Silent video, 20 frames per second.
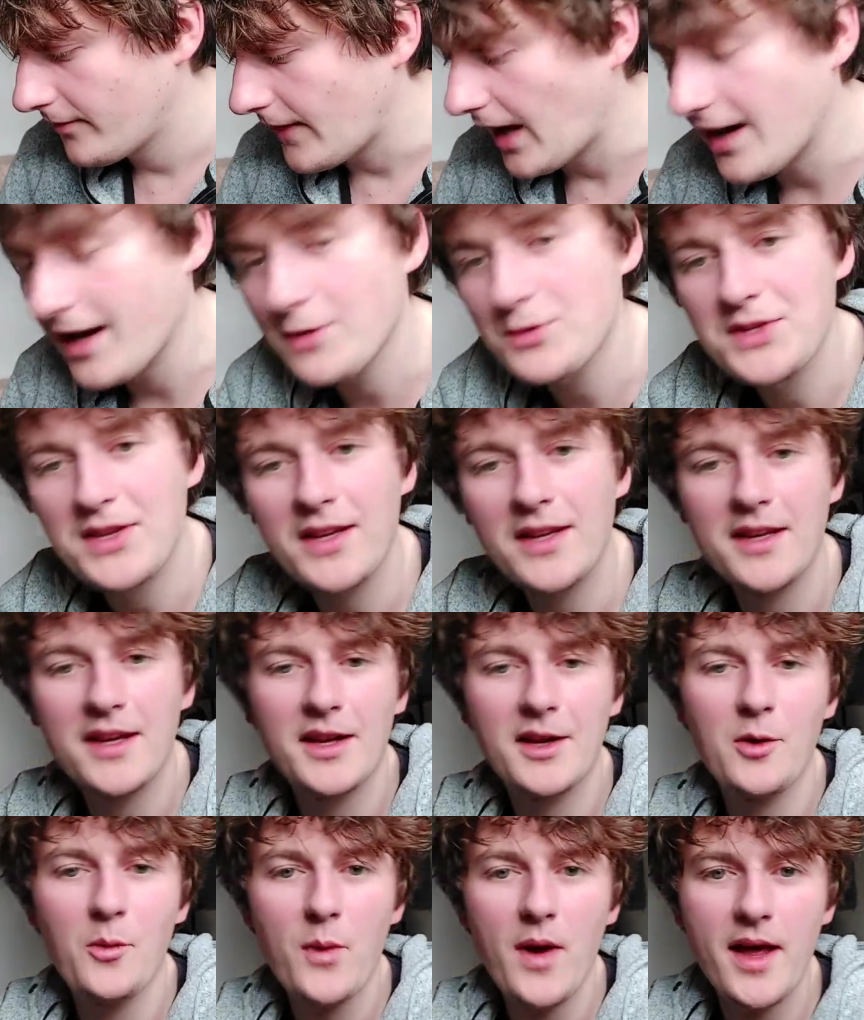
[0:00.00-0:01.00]
And I was thinking,
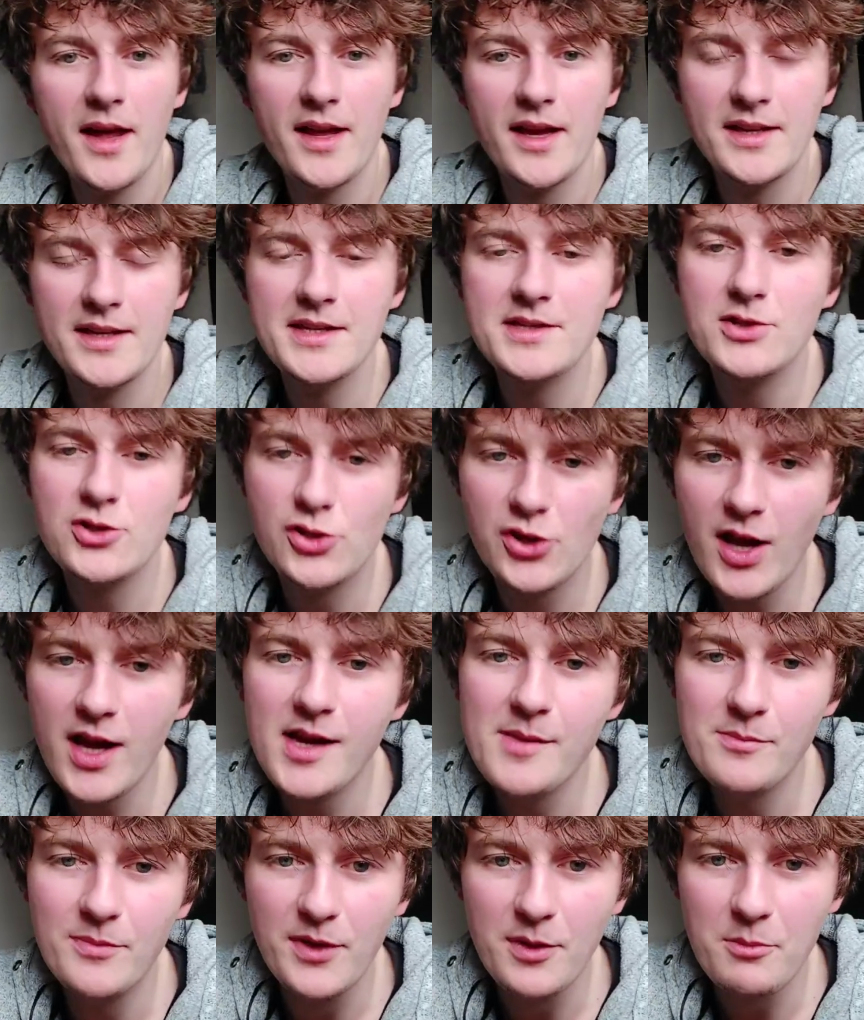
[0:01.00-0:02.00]
in a way, it is a
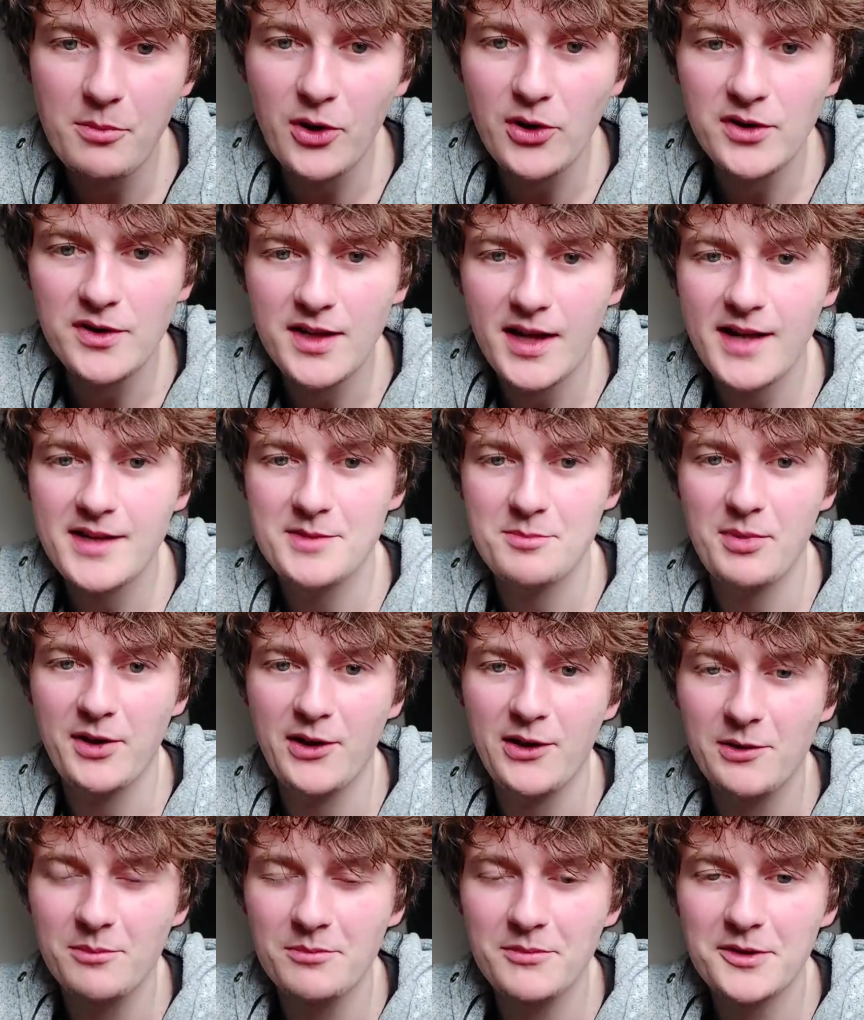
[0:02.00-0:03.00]
shame that Bond has
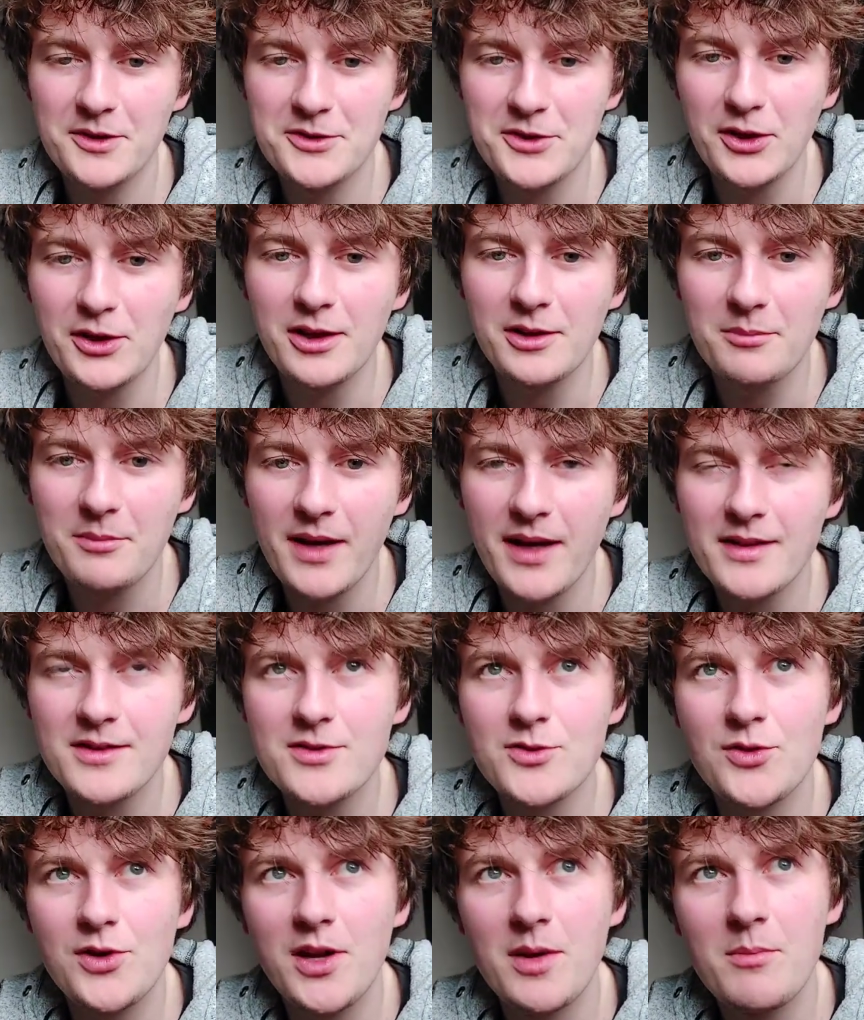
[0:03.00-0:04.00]
become dull and
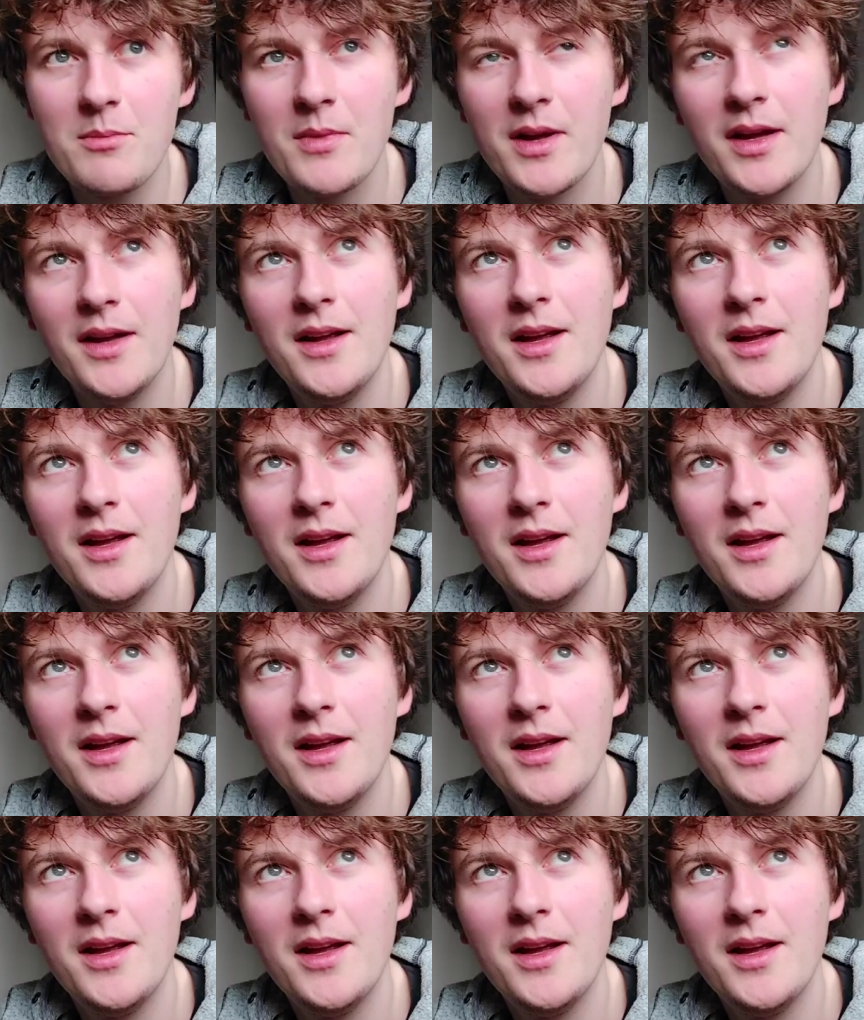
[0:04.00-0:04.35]
mainstream,